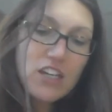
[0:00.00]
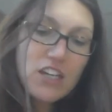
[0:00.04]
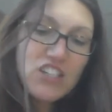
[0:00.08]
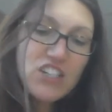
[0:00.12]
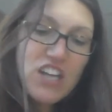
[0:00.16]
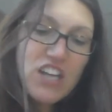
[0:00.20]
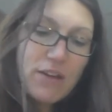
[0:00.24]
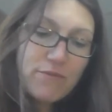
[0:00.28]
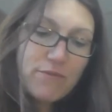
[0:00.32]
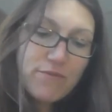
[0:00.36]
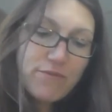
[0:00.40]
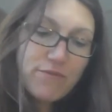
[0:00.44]

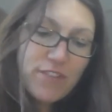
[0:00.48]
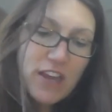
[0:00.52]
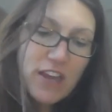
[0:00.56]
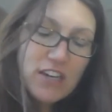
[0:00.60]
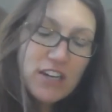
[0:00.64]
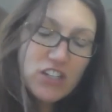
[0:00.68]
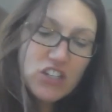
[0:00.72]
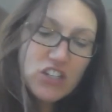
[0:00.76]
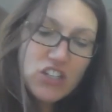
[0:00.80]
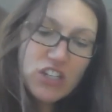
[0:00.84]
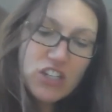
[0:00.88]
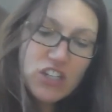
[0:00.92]
"Jem
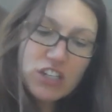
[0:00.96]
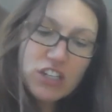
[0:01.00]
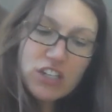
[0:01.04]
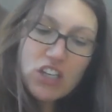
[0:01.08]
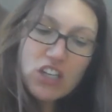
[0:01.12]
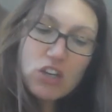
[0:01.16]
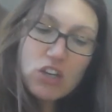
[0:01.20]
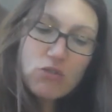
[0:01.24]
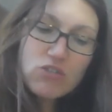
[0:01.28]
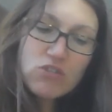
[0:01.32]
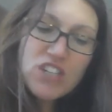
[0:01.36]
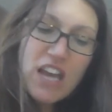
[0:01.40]
Finch!
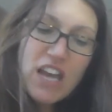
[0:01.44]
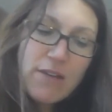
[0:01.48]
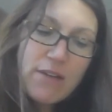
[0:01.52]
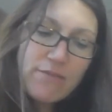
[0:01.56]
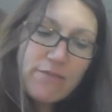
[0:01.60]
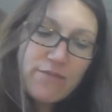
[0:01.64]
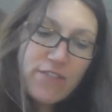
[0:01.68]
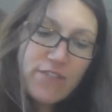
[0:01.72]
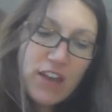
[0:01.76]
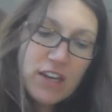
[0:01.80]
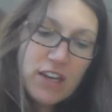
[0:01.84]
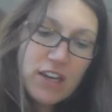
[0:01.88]
You
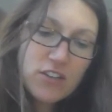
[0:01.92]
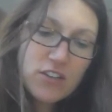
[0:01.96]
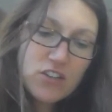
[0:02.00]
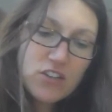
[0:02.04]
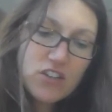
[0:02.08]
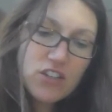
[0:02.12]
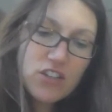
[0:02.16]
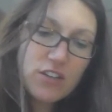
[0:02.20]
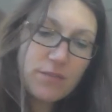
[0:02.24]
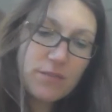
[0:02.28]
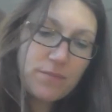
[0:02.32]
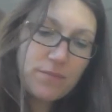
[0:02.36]
Jem
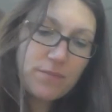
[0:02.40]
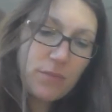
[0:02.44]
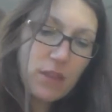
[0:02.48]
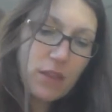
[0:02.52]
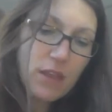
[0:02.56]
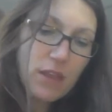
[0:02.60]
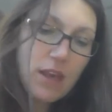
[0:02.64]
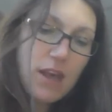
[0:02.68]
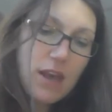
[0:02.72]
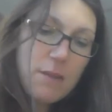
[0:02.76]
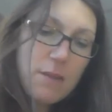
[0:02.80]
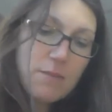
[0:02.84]
Finch!"
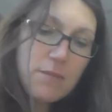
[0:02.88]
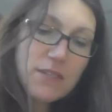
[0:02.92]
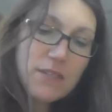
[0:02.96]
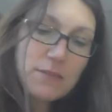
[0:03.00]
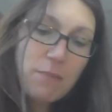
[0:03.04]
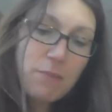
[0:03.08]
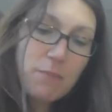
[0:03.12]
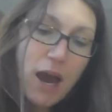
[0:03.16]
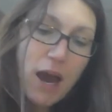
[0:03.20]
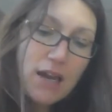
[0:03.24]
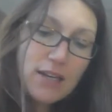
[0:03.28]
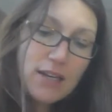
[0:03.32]

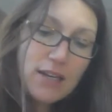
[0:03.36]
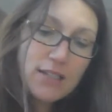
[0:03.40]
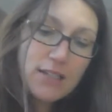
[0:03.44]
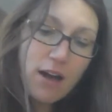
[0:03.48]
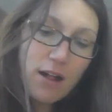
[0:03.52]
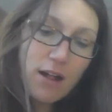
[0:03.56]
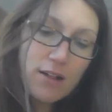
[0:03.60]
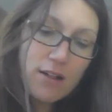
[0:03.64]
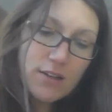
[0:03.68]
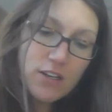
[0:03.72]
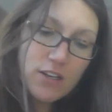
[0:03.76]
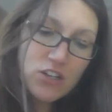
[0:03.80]
"Miss Maudie's
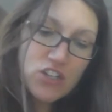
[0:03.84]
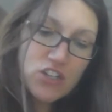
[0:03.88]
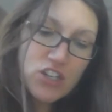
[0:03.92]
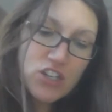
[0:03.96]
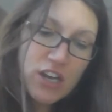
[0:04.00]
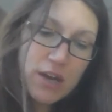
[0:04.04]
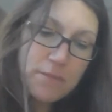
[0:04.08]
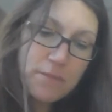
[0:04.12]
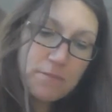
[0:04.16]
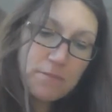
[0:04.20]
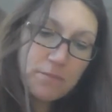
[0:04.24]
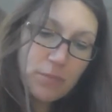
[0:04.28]
calling you,
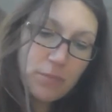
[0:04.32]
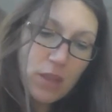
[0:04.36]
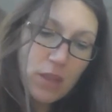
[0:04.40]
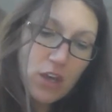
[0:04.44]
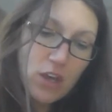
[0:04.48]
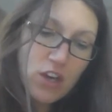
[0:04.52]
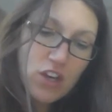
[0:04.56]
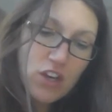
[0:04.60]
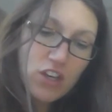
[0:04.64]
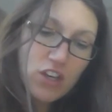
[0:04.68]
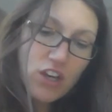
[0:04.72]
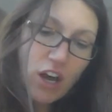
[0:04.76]
Jem."
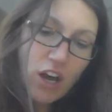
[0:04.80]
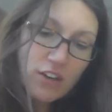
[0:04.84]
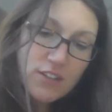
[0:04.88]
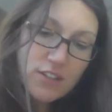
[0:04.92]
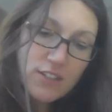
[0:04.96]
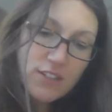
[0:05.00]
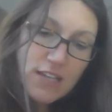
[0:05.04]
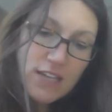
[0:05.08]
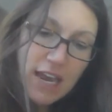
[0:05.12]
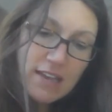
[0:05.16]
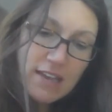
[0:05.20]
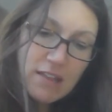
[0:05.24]
"Y'all
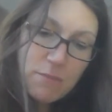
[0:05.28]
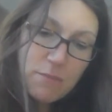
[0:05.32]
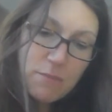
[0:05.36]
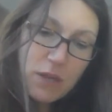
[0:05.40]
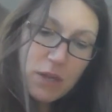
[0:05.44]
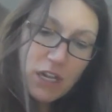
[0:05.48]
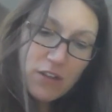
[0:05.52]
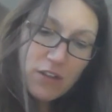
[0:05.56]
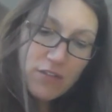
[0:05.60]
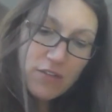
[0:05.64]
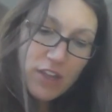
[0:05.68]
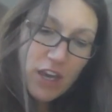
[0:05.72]
stay in the
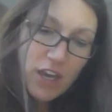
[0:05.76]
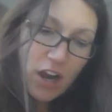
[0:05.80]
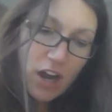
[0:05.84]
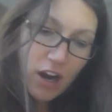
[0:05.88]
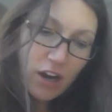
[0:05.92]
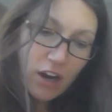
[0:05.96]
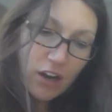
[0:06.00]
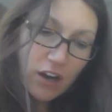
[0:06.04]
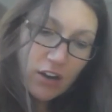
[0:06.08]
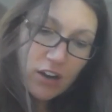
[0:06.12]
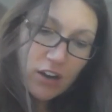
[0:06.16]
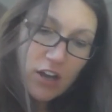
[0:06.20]
middle of the
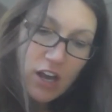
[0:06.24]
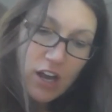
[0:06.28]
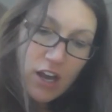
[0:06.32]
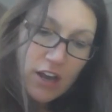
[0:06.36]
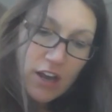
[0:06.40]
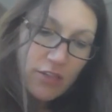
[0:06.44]
yard.